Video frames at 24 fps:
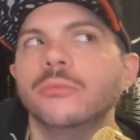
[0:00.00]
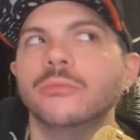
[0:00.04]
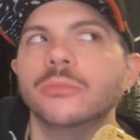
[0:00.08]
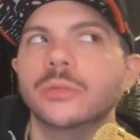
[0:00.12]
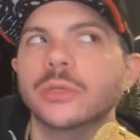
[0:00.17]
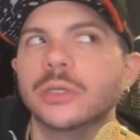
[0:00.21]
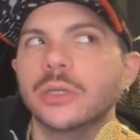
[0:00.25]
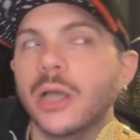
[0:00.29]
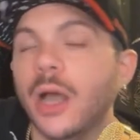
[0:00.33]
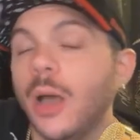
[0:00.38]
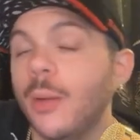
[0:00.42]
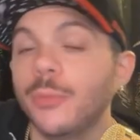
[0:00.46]

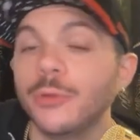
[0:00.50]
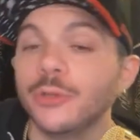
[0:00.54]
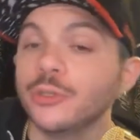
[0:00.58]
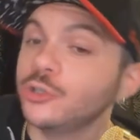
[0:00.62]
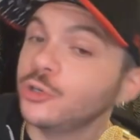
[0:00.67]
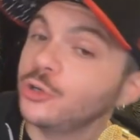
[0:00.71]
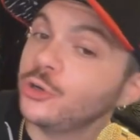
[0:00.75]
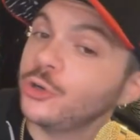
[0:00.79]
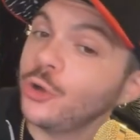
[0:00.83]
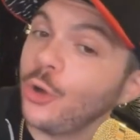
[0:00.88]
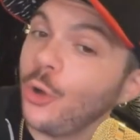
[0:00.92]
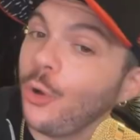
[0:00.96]
accomplish
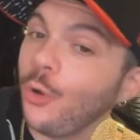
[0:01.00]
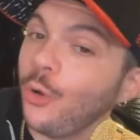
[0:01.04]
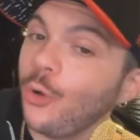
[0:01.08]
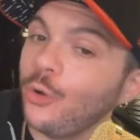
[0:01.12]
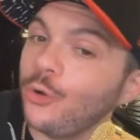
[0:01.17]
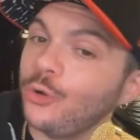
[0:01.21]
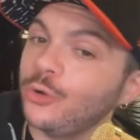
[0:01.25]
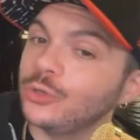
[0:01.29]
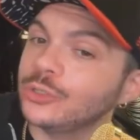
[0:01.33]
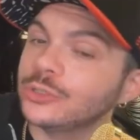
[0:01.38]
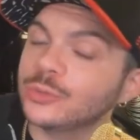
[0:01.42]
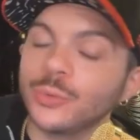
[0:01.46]
your
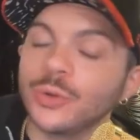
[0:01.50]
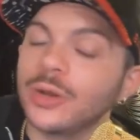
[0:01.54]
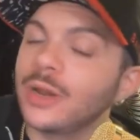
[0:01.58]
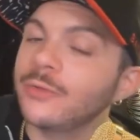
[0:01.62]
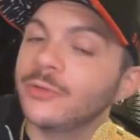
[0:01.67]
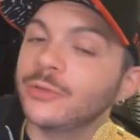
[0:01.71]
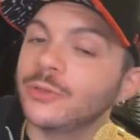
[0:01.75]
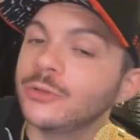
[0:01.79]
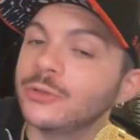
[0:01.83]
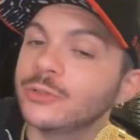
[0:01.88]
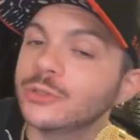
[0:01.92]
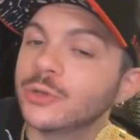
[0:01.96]
goals, whatever
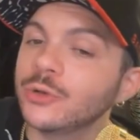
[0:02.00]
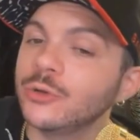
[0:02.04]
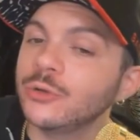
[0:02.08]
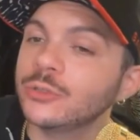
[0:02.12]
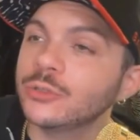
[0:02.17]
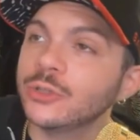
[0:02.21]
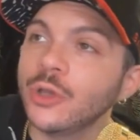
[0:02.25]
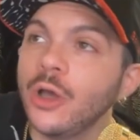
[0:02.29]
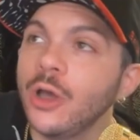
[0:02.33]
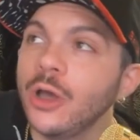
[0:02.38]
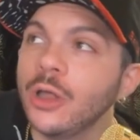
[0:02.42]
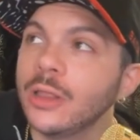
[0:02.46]
those goals
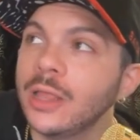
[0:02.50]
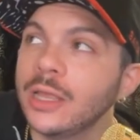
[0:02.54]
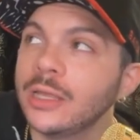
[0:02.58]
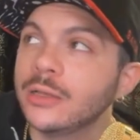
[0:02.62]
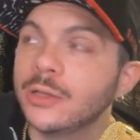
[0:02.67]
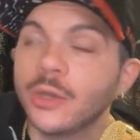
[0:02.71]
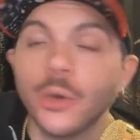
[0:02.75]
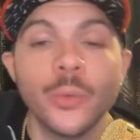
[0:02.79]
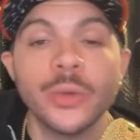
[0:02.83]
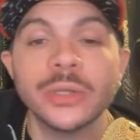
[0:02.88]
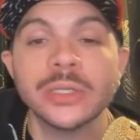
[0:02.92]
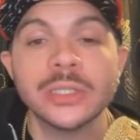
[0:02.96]
are, like
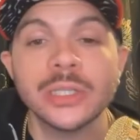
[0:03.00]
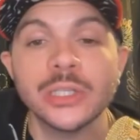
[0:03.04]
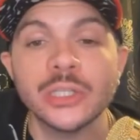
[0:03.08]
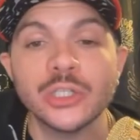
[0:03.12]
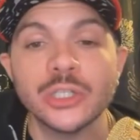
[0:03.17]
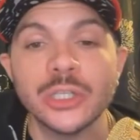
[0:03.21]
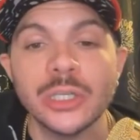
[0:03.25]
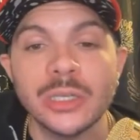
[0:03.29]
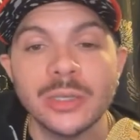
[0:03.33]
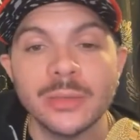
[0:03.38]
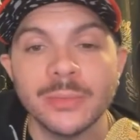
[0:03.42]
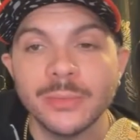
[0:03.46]
going to the
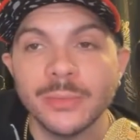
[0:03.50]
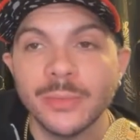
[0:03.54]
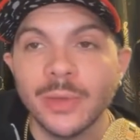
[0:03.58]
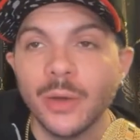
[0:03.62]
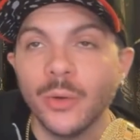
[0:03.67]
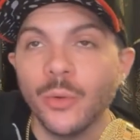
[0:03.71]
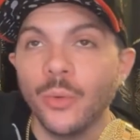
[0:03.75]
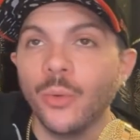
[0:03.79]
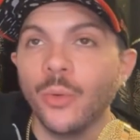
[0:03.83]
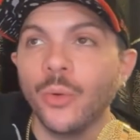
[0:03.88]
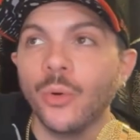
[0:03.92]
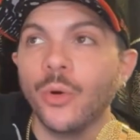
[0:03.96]
gym
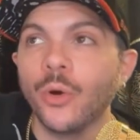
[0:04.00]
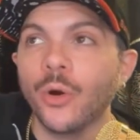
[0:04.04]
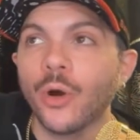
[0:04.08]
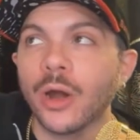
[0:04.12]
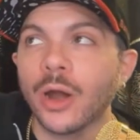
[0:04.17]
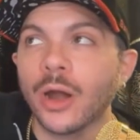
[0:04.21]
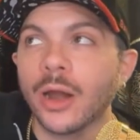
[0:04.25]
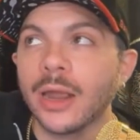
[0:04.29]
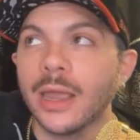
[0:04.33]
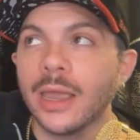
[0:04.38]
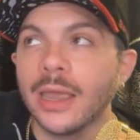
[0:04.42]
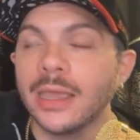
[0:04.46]

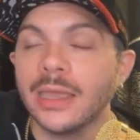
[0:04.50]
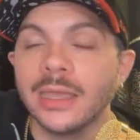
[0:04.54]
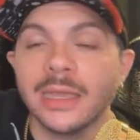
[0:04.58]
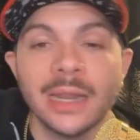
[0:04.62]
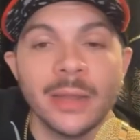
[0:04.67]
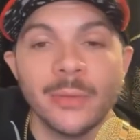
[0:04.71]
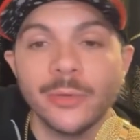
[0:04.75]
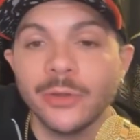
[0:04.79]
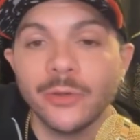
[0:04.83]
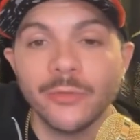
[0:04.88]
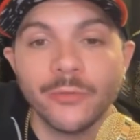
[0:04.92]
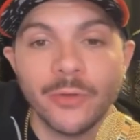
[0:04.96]
or hanging out
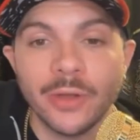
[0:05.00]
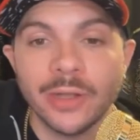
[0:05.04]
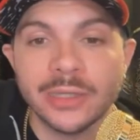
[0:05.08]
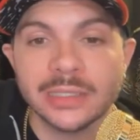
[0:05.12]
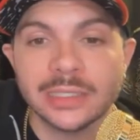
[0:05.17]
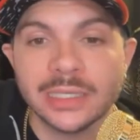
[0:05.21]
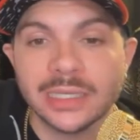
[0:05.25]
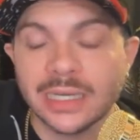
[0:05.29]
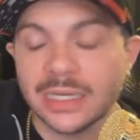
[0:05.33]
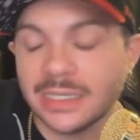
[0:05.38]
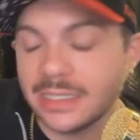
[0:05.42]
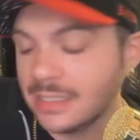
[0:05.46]
with your friends,
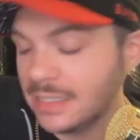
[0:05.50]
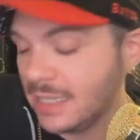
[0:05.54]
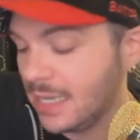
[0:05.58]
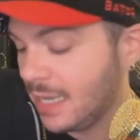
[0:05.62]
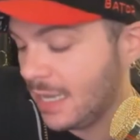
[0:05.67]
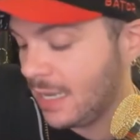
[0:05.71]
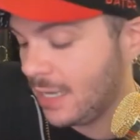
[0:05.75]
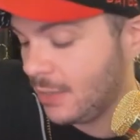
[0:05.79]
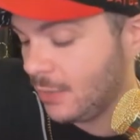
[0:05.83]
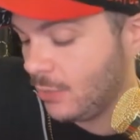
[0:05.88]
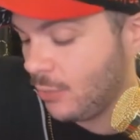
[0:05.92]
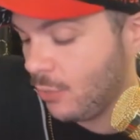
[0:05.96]
like I
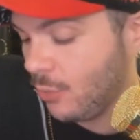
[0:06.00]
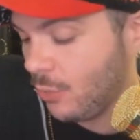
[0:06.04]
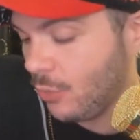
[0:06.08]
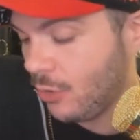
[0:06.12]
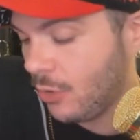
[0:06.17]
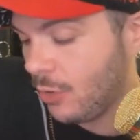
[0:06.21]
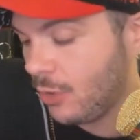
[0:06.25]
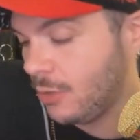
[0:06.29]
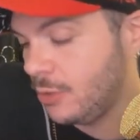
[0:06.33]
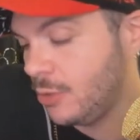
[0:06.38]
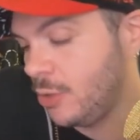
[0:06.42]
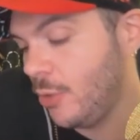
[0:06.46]
said,
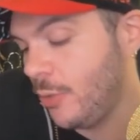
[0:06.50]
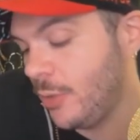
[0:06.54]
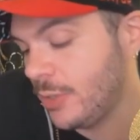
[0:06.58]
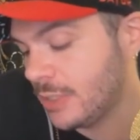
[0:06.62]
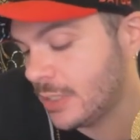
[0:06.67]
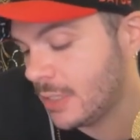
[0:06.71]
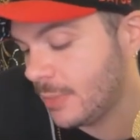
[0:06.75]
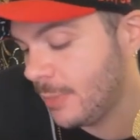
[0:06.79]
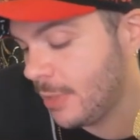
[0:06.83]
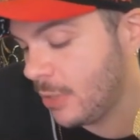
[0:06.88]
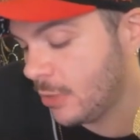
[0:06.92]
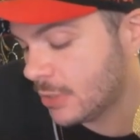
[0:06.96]
or going to the
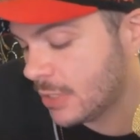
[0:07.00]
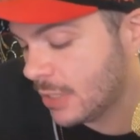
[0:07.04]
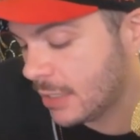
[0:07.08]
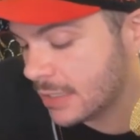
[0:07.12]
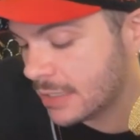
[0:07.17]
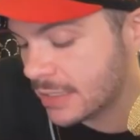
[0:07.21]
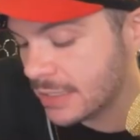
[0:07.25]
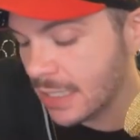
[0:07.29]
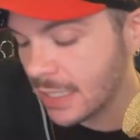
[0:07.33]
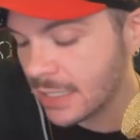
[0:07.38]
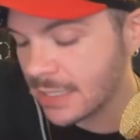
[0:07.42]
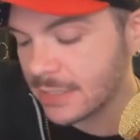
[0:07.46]
Meltel
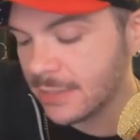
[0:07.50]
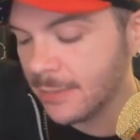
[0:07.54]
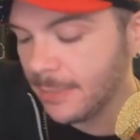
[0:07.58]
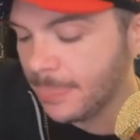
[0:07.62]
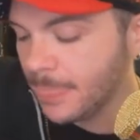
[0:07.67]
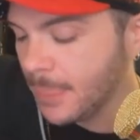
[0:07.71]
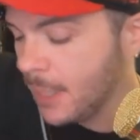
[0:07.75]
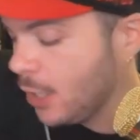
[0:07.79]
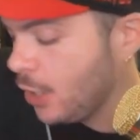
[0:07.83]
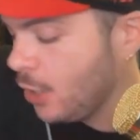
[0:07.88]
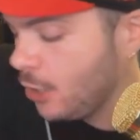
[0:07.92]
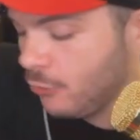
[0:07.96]
6.
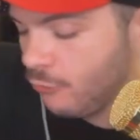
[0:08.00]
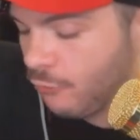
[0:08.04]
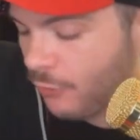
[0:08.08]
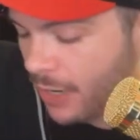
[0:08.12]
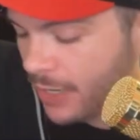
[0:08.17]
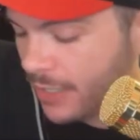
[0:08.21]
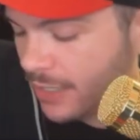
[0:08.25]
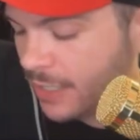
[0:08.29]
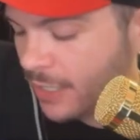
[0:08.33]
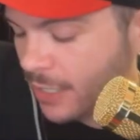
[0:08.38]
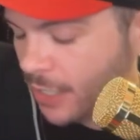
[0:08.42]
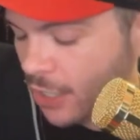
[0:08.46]
Right
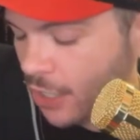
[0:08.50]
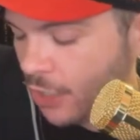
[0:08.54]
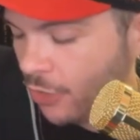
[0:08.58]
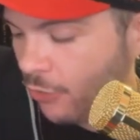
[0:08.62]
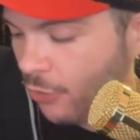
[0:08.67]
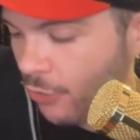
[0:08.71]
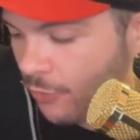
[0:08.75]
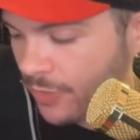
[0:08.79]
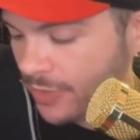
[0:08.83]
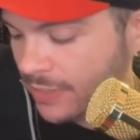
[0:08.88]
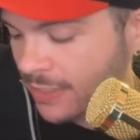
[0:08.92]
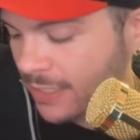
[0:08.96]
here
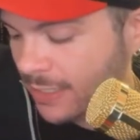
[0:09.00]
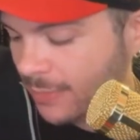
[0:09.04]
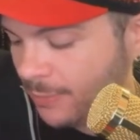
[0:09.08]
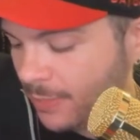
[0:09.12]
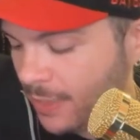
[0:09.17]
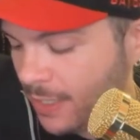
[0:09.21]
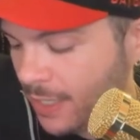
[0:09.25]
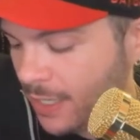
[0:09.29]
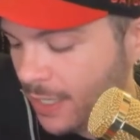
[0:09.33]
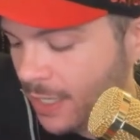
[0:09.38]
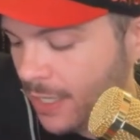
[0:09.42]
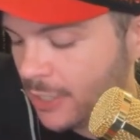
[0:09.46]
on the same
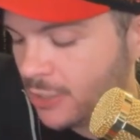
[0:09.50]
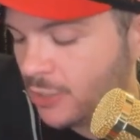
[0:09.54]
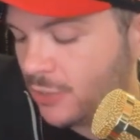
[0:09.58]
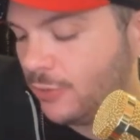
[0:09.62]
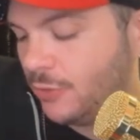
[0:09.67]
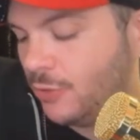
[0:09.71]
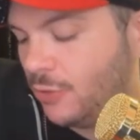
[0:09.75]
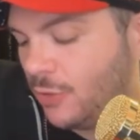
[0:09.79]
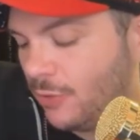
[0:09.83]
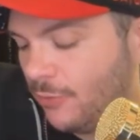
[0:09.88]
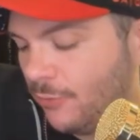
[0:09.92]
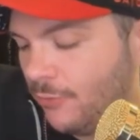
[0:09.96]
page,
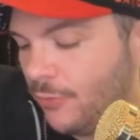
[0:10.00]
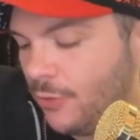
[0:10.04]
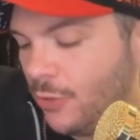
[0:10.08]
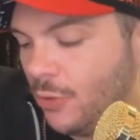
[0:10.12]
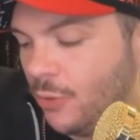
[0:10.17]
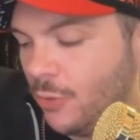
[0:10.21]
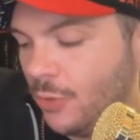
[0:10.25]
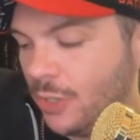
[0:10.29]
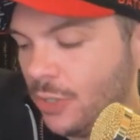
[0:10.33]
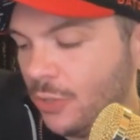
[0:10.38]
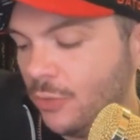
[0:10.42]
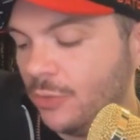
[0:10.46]
you can view
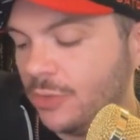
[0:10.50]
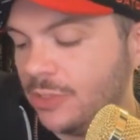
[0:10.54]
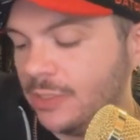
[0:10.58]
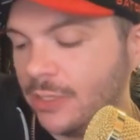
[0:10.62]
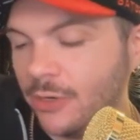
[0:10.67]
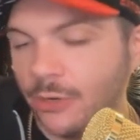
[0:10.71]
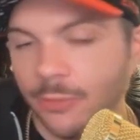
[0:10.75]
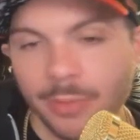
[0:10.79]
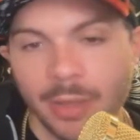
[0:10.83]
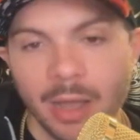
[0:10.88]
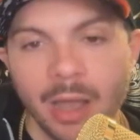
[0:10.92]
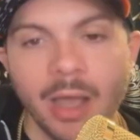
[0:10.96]
who's
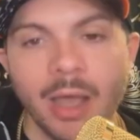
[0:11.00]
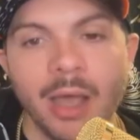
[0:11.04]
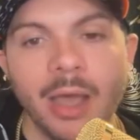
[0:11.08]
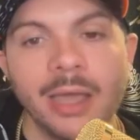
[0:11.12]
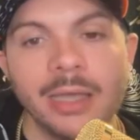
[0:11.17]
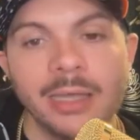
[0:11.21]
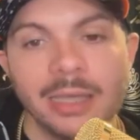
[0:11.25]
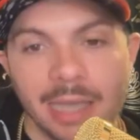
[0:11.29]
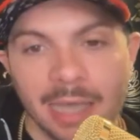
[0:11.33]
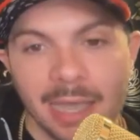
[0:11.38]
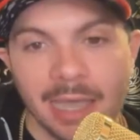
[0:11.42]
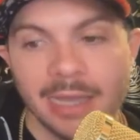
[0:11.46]

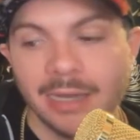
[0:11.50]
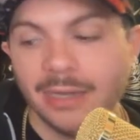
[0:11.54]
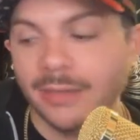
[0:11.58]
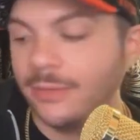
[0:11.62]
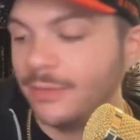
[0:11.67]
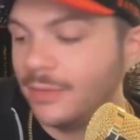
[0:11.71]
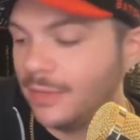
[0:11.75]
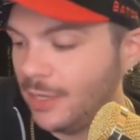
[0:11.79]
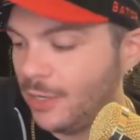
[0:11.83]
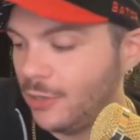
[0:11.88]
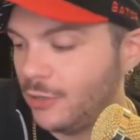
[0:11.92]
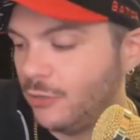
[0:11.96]
nearby, and
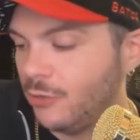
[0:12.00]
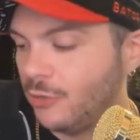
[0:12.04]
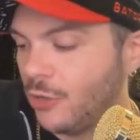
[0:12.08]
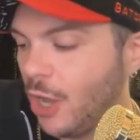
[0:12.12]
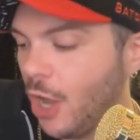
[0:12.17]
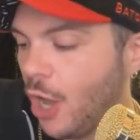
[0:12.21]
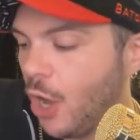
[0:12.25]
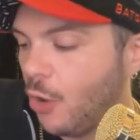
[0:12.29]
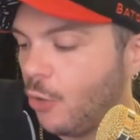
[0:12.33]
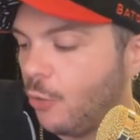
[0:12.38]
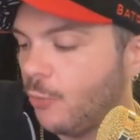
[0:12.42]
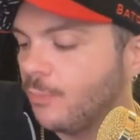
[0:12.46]
there you
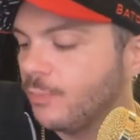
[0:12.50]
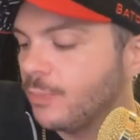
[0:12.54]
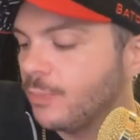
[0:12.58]
go.